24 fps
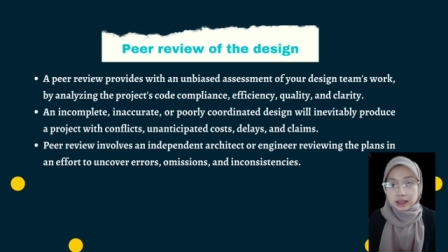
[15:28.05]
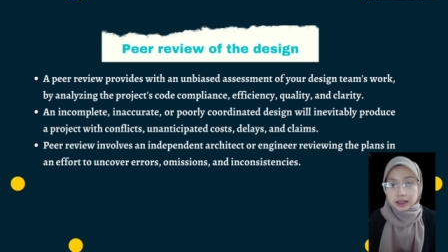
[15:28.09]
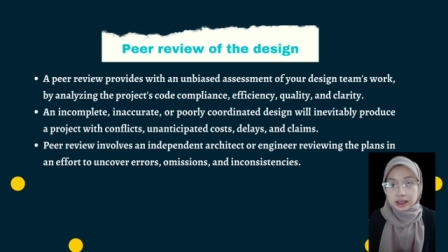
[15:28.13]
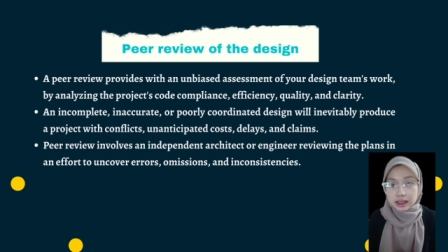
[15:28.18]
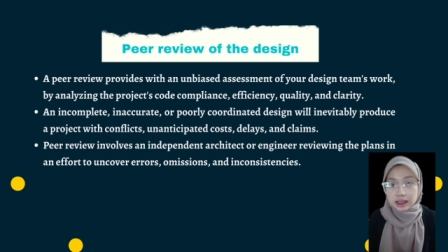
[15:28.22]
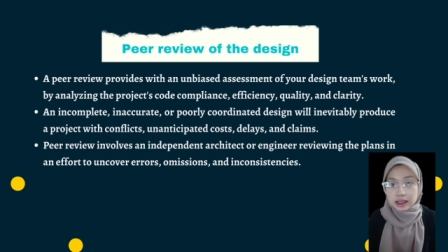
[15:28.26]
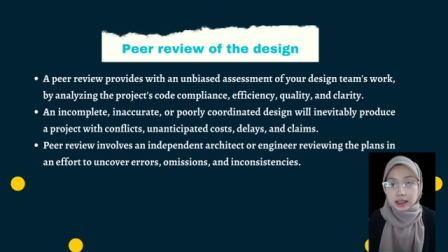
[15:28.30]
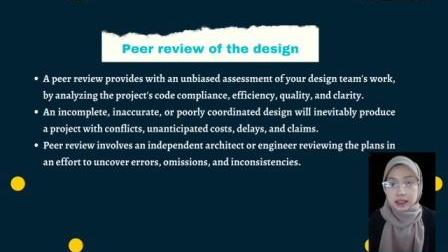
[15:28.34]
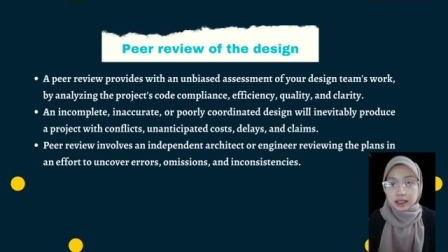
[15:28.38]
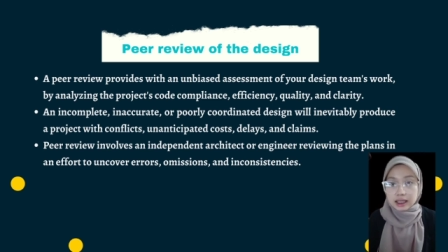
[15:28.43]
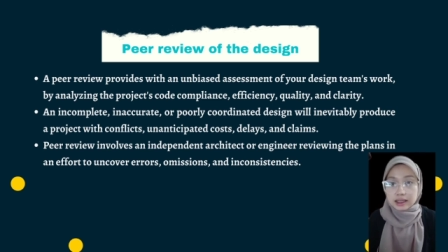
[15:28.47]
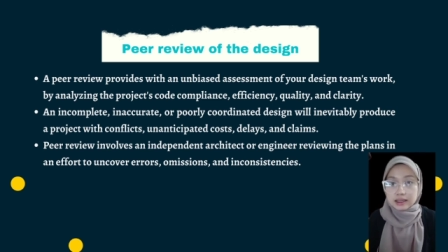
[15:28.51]

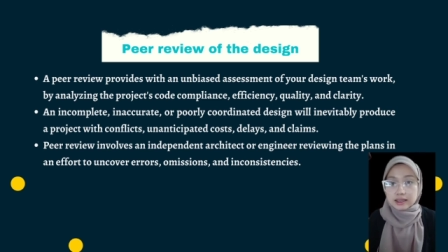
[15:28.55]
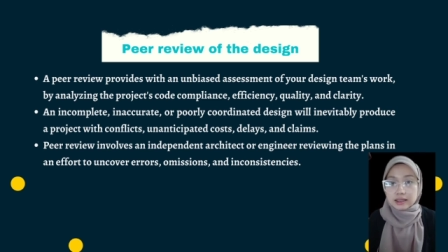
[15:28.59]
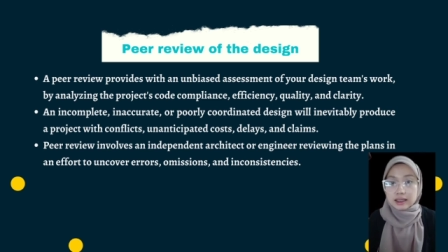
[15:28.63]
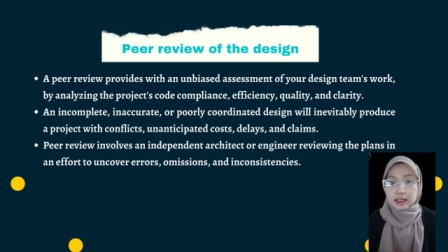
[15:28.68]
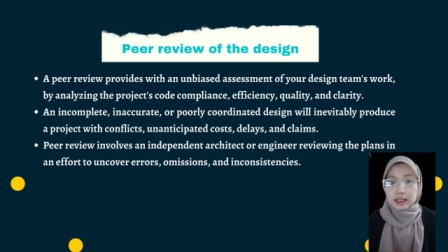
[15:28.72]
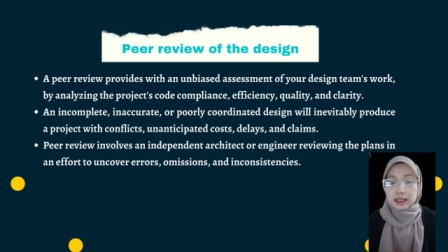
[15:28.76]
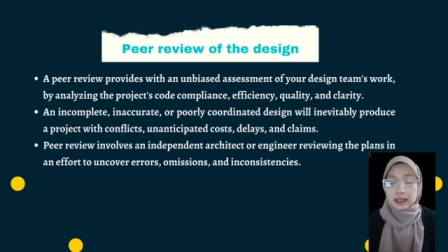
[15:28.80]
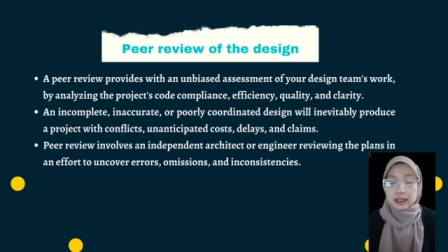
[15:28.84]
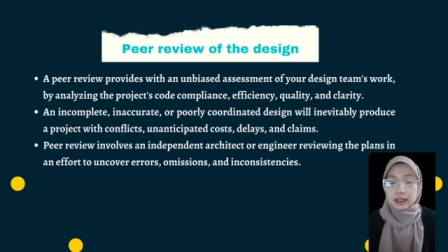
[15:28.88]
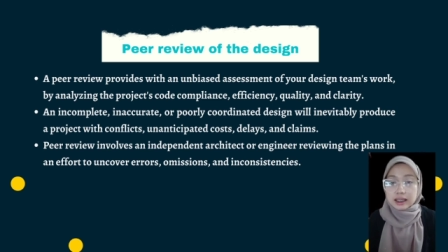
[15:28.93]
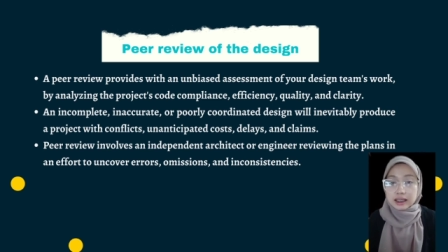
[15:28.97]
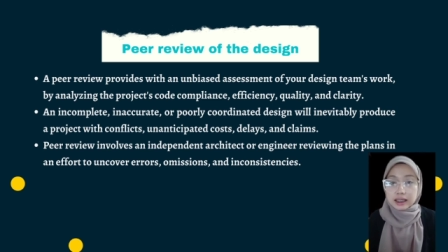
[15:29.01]

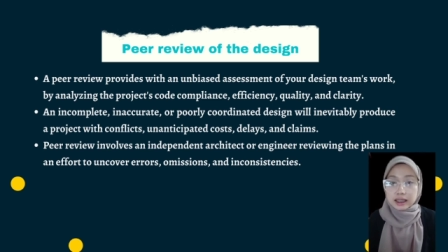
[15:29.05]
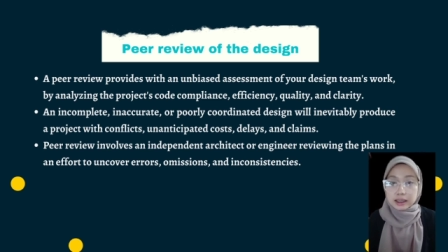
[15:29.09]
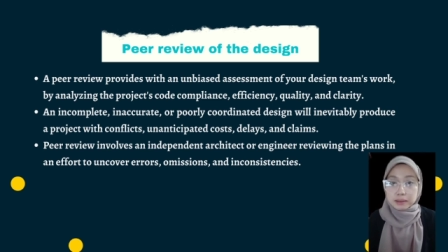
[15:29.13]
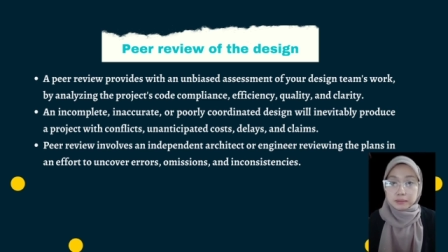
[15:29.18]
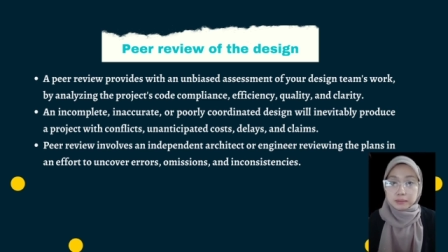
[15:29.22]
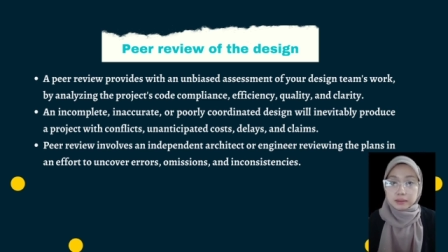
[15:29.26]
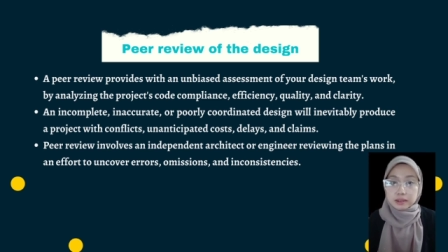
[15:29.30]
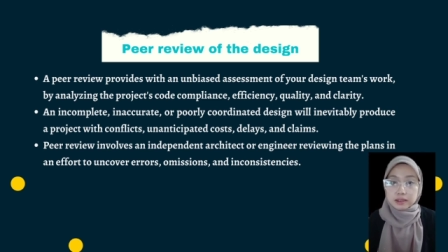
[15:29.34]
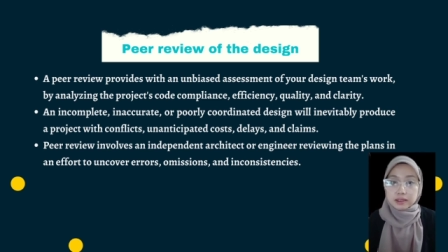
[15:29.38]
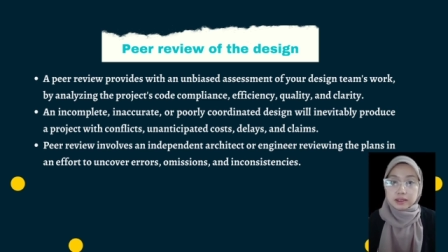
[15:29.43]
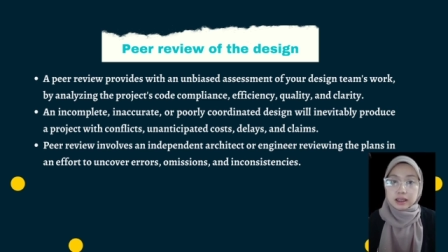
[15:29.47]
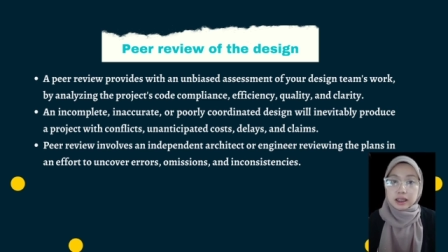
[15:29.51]
delays, and
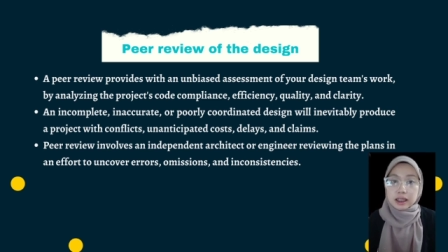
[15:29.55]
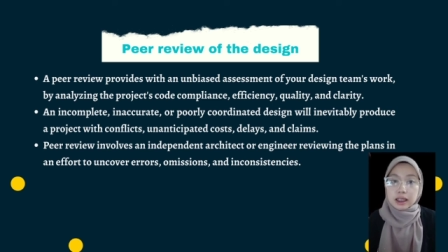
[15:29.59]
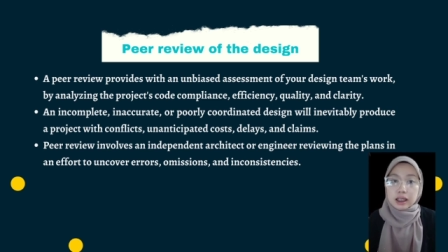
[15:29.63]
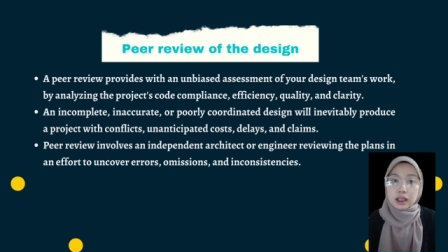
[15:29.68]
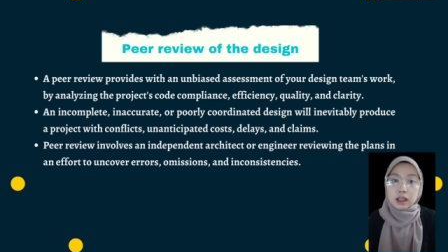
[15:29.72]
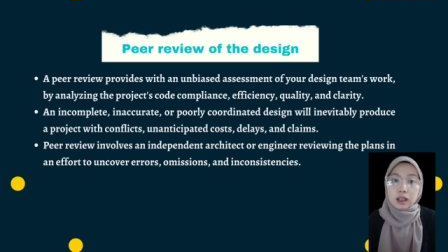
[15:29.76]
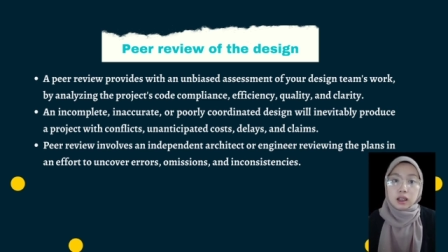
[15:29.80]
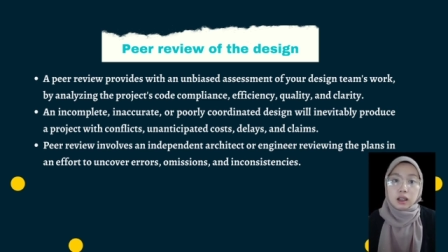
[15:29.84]
claims.